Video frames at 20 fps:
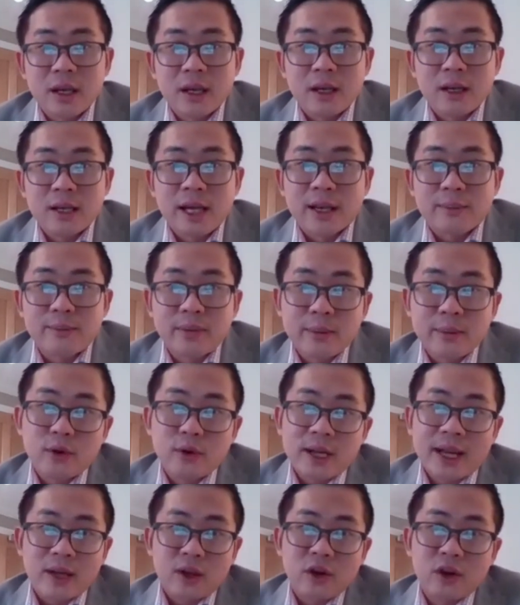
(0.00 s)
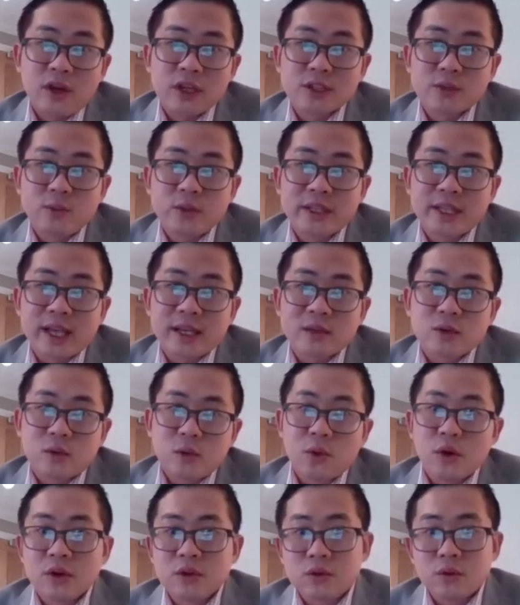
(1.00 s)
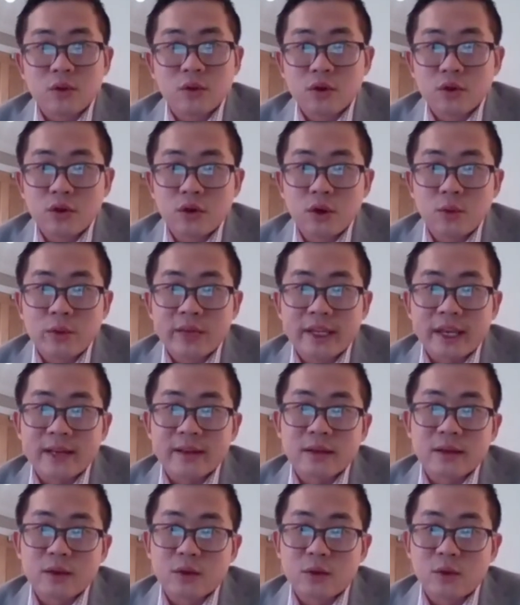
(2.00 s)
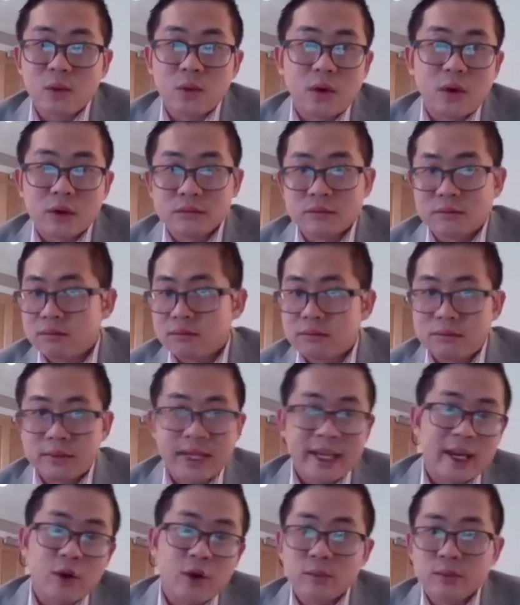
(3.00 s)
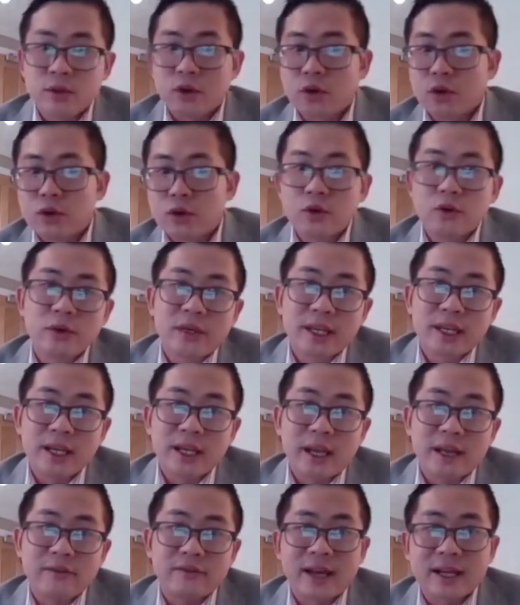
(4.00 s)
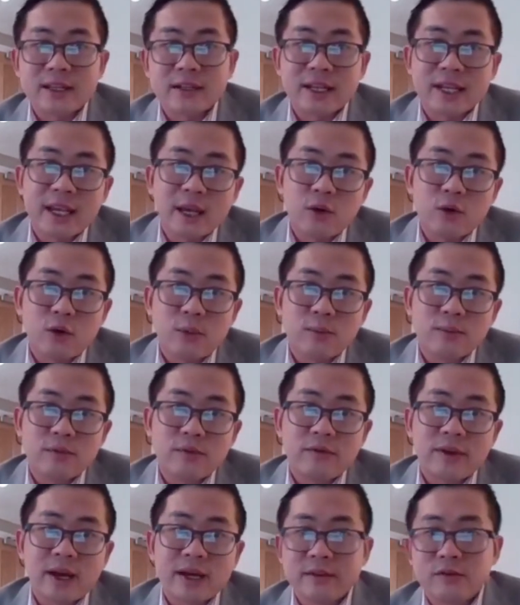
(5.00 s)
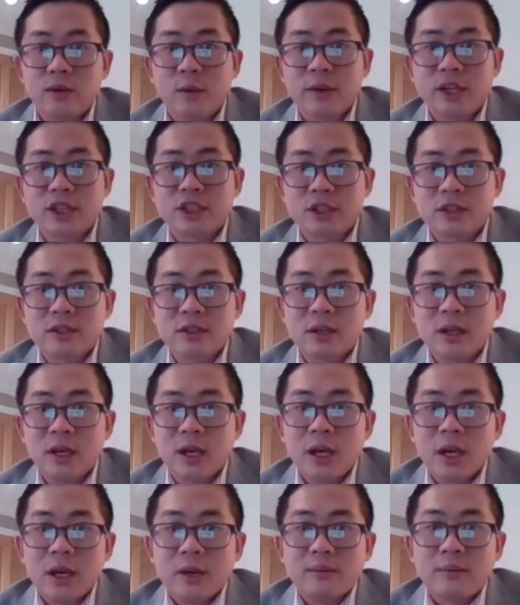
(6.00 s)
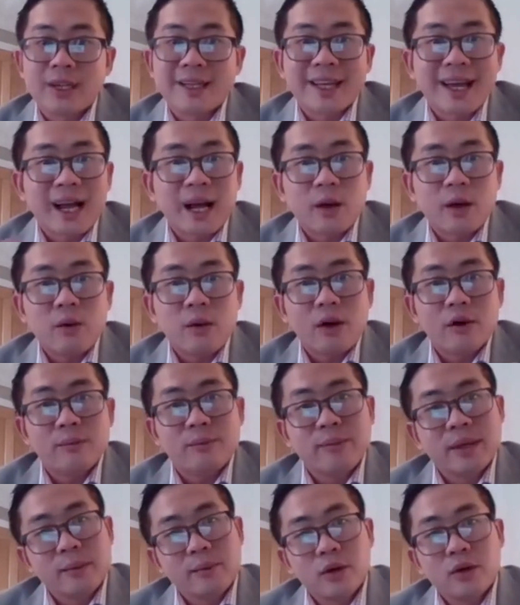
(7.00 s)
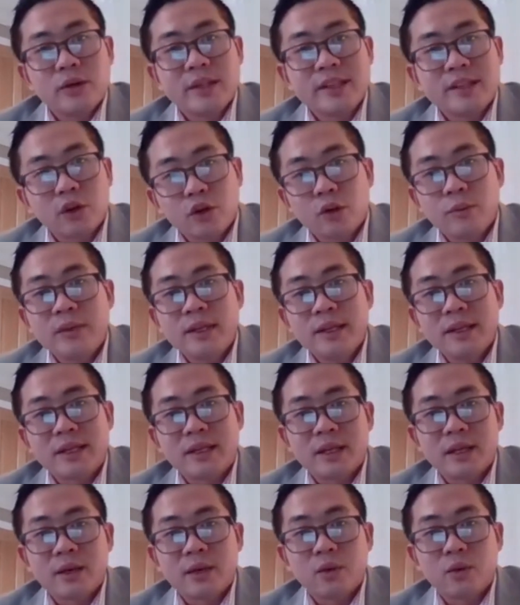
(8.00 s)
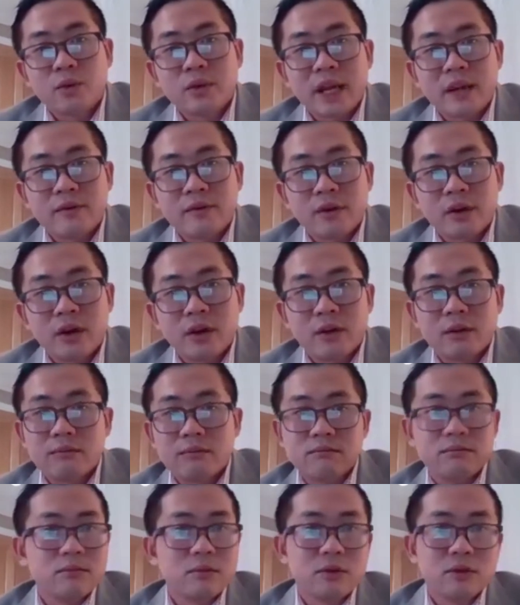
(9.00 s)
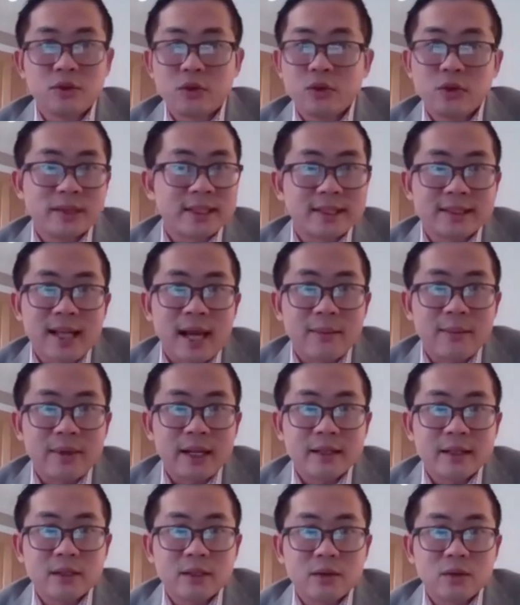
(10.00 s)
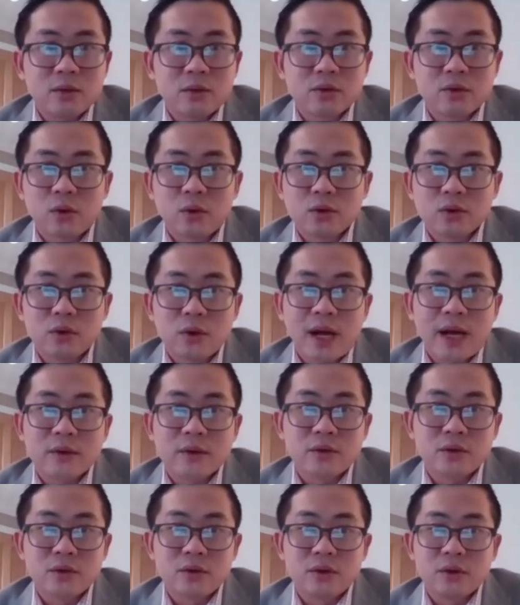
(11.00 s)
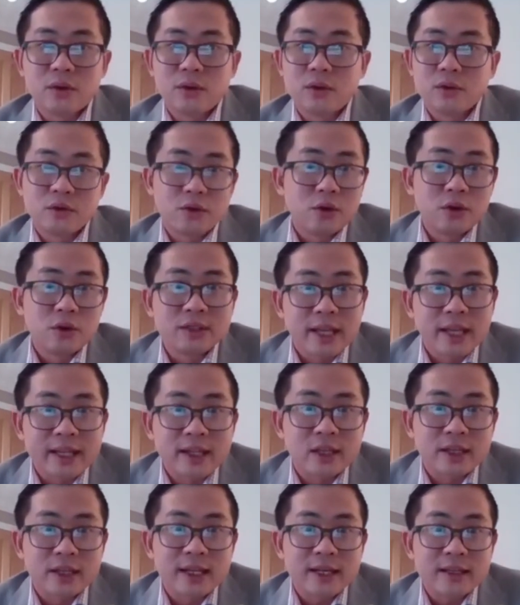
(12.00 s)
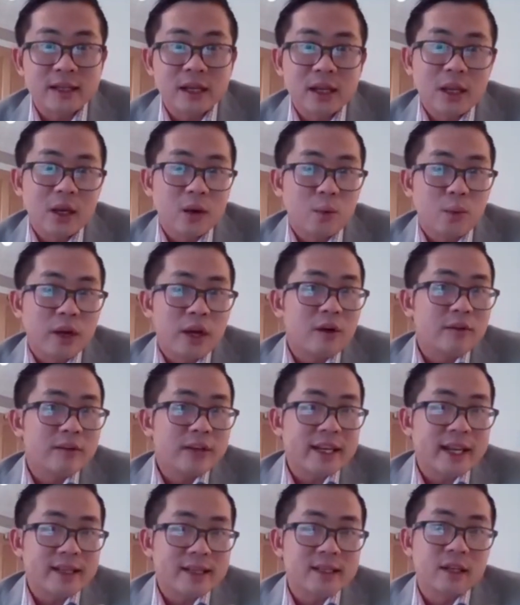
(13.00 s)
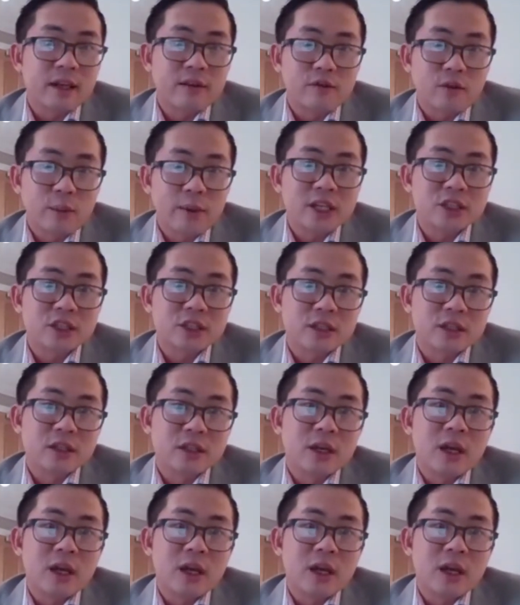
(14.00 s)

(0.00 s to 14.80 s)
Like people like us, we can go on Google, we can go on carehome.co.uk and find the care home, find information. But how are people in the community who never use a tablet, who don't know how to use the internet? Where are they getting the information?